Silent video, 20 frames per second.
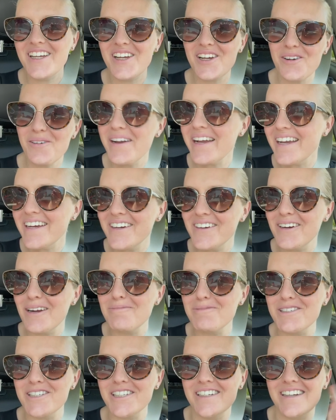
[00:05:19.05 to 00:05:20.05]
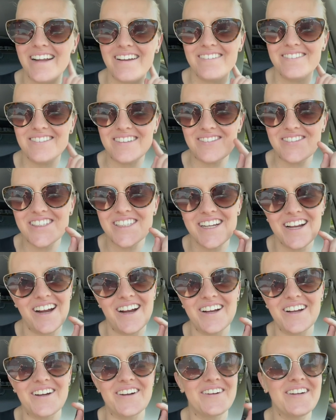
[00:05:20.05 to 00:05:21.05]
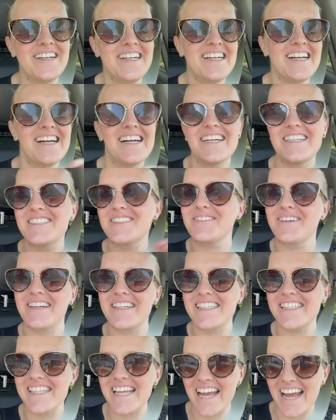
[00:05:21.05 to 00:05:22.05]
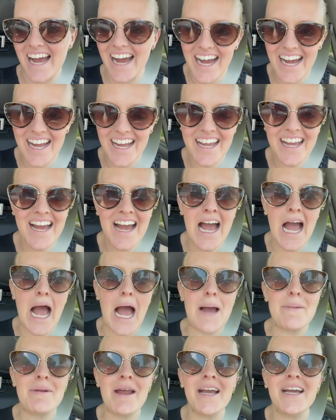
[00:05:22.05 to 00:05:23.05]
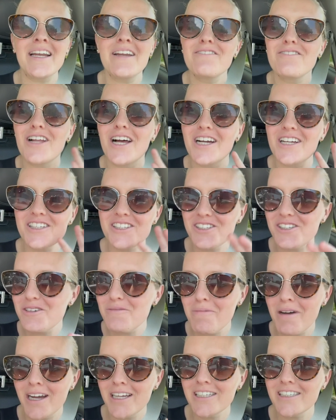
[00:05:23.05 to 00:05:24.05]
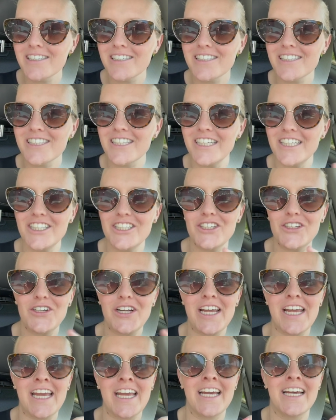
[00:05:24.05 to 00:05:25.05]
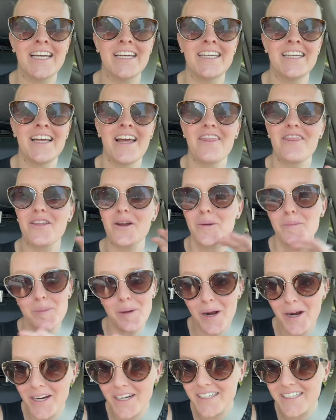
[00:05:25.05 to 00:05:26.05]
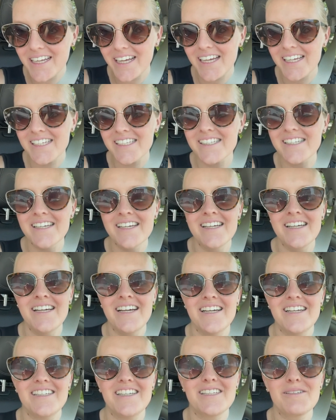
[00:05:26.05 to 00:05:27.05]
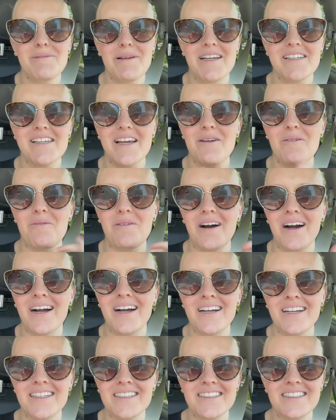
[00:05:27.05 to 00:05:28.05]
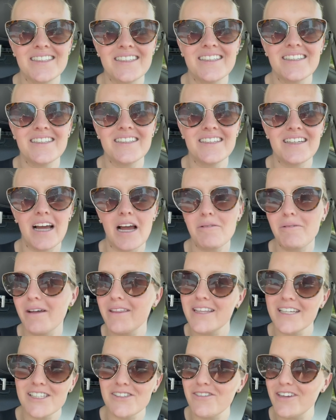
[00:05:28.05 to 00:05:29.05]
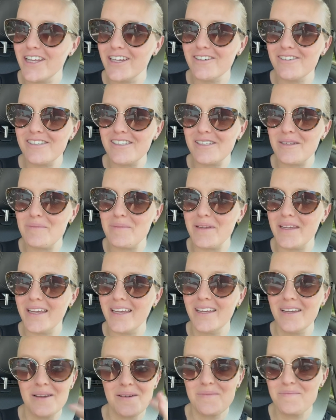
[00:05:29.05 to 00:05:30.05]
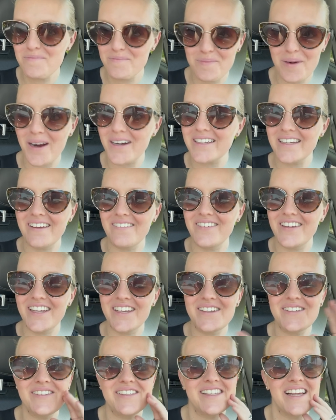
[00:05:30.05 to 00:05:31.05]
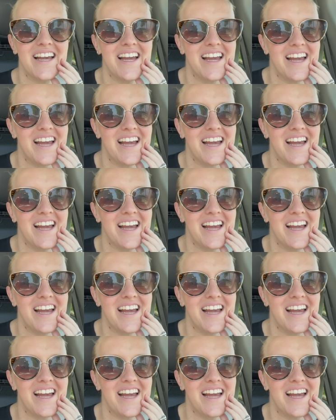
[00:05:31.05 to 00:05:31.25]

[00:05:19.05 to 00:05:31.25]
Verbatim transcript: Quick interruption from Chicago. I just wanted to say hi. I'm not gonna vlog too much during their park days, just because I want these videos to be park day videos.